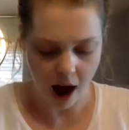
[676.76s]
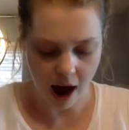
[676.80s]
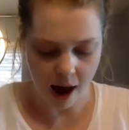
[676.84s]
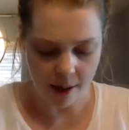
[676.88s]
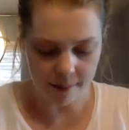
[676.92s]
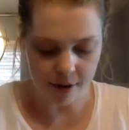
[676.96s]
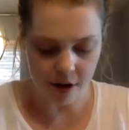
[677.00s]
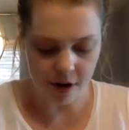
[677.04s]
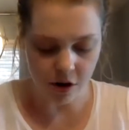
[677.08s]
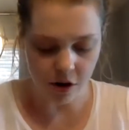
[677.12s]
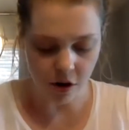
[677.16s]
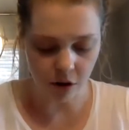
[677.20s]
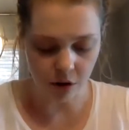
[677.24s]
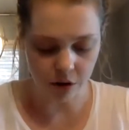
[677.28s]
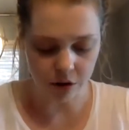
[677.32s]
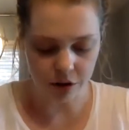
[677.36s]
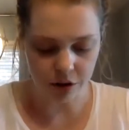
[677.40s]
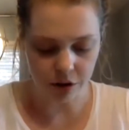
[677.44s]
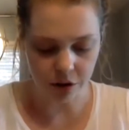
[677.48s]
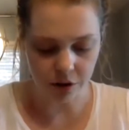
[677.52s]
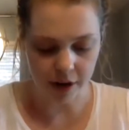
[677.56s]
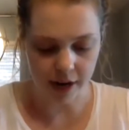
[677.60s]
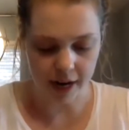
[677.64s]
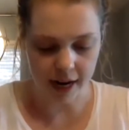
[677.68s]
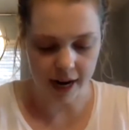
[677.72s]
No,
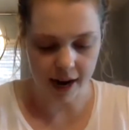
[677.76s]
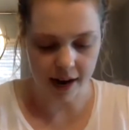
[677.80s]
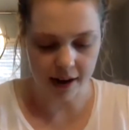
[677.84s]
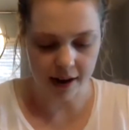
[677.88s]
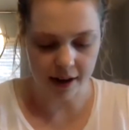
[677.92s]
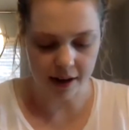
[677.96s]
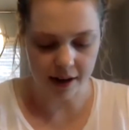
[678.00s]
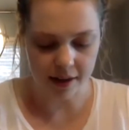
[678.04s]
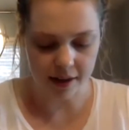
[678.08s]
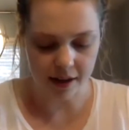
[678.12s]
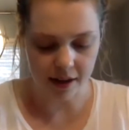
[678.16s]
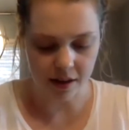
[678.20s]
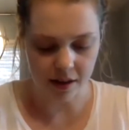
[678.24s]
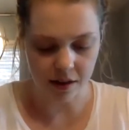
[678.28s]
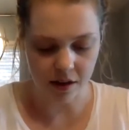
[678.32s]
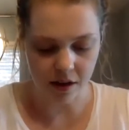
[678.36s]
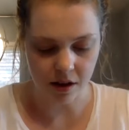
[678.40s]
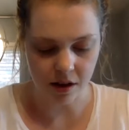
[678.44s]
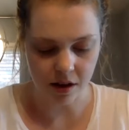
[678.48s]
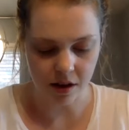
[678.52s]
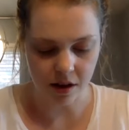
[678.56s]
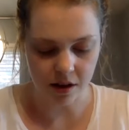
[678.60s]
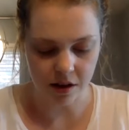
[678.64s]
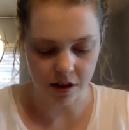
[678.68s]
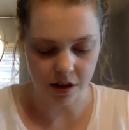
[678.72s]
sorry, and I think
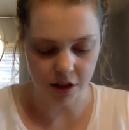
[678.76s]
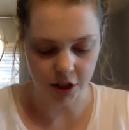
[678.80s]
the